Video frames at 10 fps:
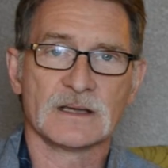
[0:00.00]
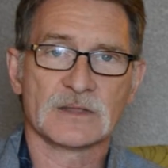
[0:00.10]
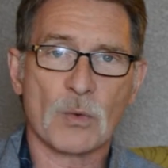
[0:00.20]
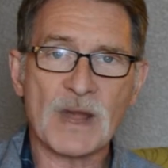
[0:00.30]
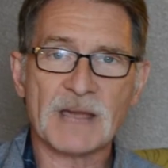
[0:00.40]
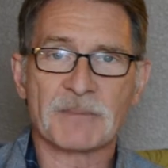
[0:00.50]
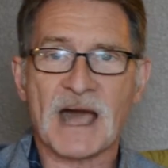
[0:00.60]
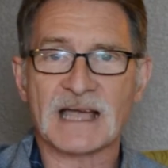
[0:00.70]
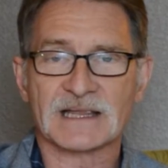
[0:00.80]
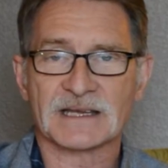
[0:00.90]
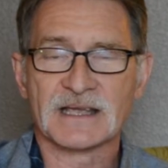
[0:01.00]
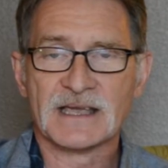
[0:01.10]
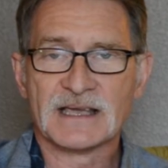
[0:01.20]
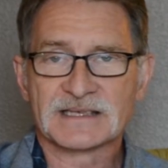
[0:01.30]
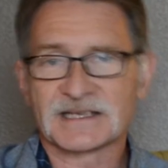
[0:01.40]
The way a pilot
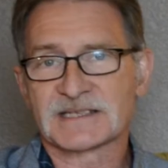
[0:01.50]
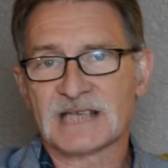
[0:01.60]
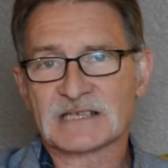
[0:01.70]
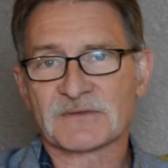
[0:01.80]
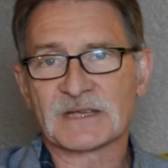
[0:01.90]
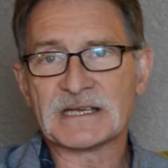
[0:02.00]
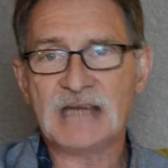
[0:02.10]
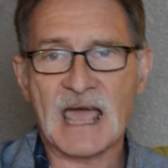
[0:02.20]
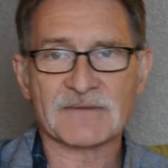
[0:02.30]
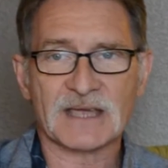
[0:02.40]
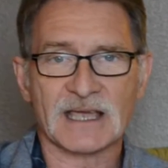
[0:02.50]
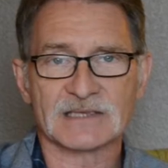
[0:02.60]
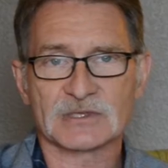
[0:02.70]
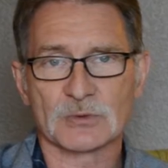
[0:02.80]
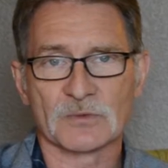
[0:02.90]
successfully
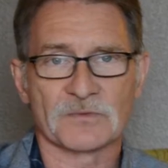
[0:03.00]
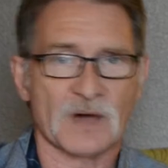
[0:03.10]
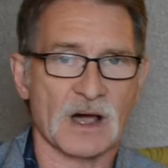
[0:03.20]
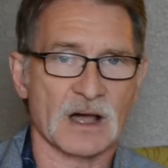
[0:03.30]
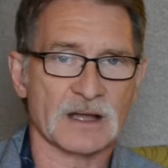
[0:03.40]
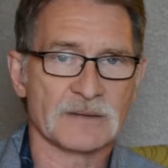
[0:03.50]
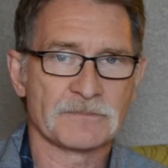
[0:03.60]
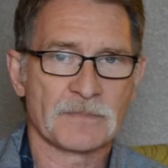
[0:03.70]
navigates through fog